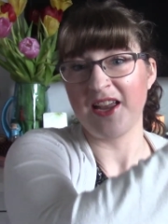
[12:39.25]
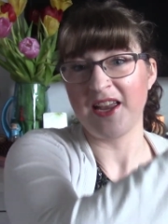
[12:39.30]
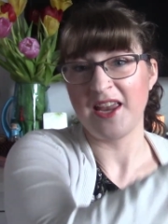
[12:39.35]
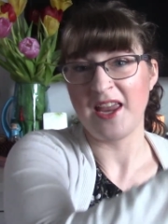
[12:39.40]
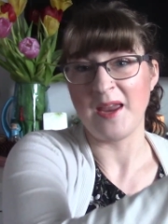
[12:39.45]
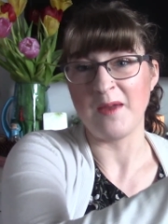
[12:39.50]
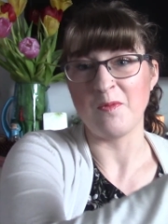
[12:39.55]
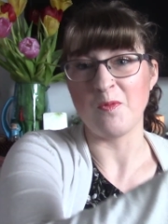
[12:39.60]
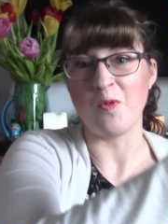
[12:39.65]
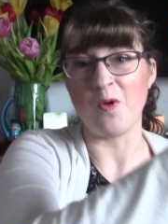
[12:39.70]

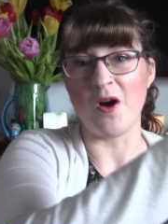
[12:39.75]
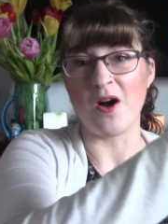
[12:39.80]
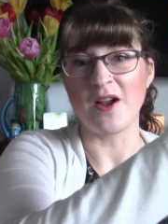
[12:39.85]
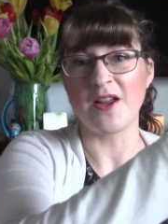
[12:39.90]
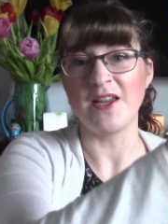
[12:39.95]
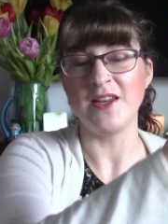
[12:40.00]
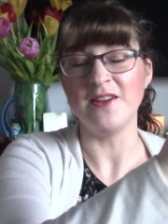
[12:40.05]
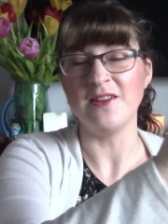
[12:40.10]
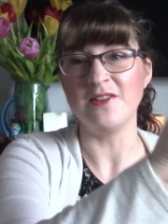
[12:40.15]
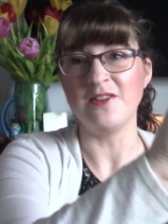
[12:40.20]
came
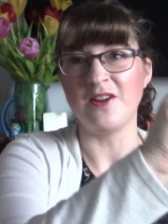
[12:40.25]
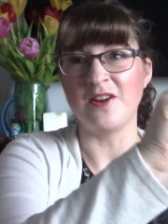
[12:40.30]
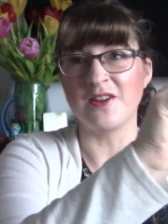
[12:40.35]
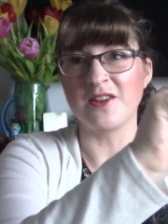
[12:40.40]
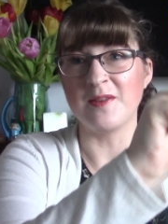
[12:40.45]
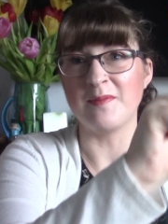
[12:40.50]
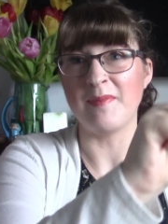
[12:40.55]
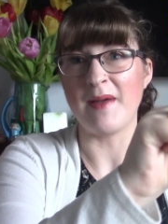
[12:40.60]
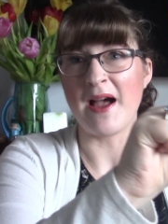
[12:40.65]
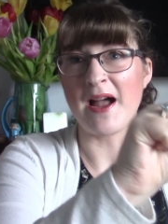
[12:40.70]
walking
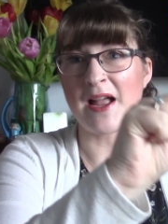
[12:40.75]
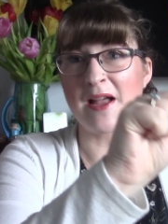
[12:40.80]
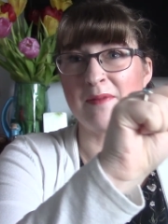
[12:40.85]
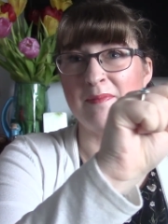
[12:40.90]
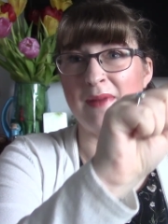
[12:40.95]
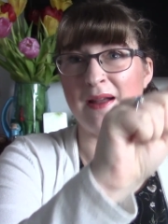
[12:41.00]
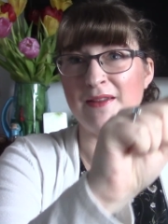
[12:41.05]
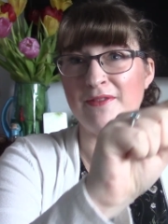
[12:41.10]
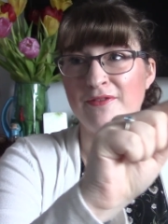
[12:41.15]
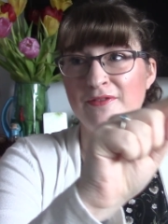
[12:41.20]
along the back of
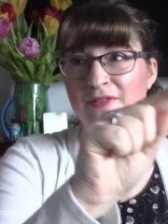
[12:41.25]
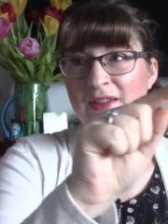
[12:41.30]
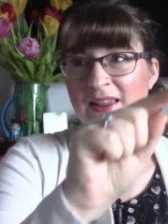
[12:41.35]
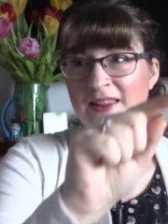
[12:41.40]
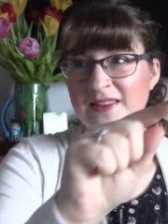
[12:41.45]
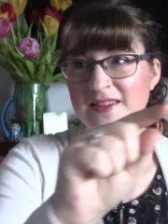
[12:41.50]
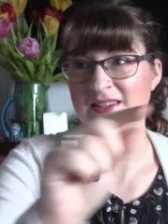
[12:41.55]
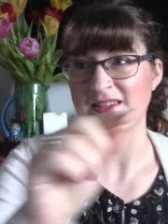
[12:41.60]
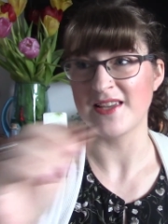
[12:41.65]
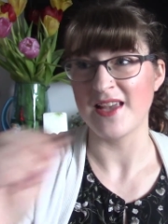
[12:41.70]
my
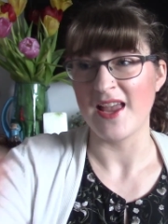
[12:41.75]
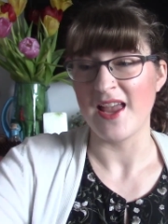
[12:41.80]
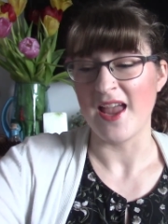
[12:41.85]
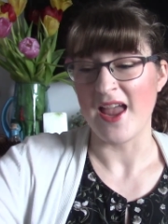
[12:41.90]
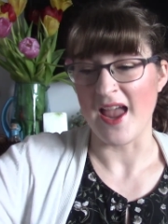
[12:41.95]
fence,